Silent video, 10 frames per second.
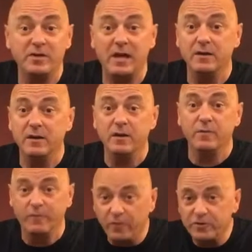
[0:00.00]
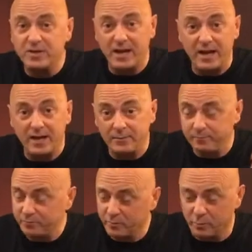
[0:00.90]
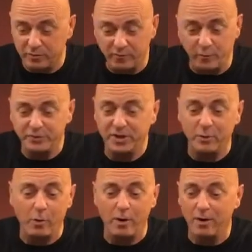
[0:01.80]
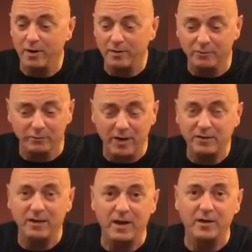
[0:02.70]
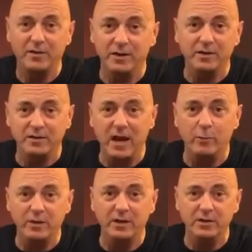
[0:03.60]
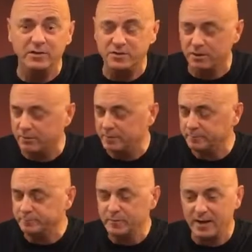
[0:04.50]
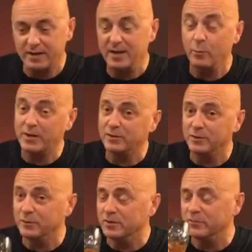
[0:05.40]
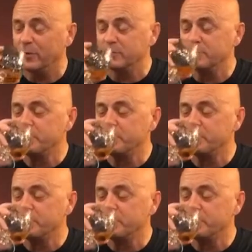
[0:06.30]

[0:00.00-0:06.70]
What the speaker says: that firsthand with full terroir right there in the Dalwhinnie Distillery. I can't wait to do this, folks.